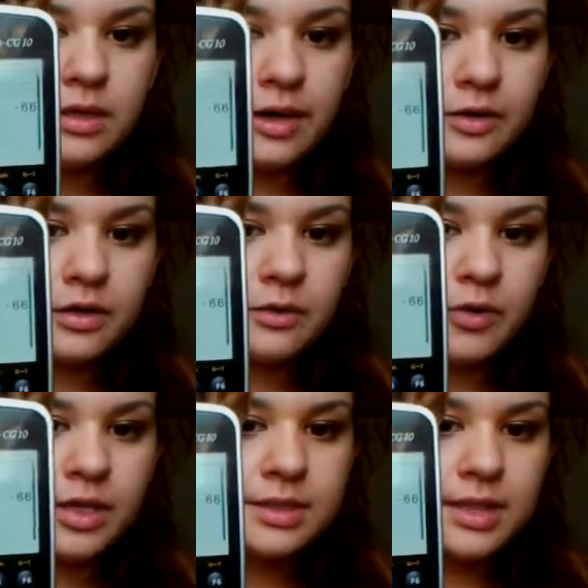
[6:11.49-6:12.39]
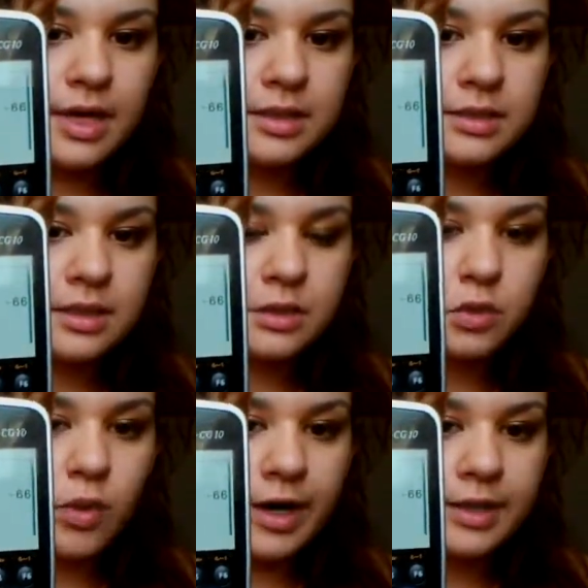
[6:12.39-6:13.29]
Now you're gonna press exit
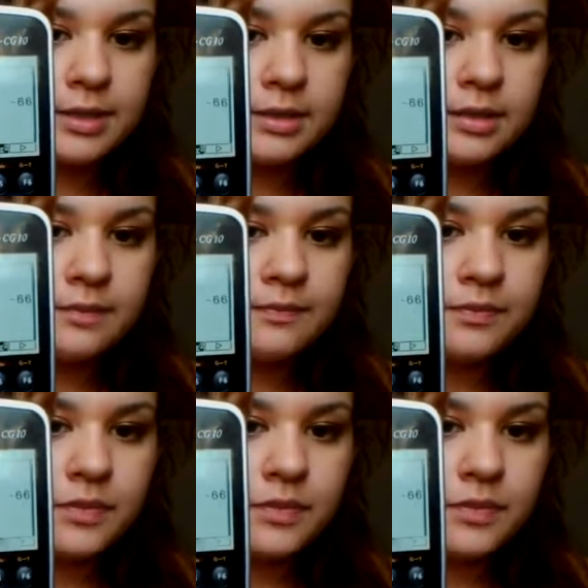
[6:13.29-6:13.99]
twice,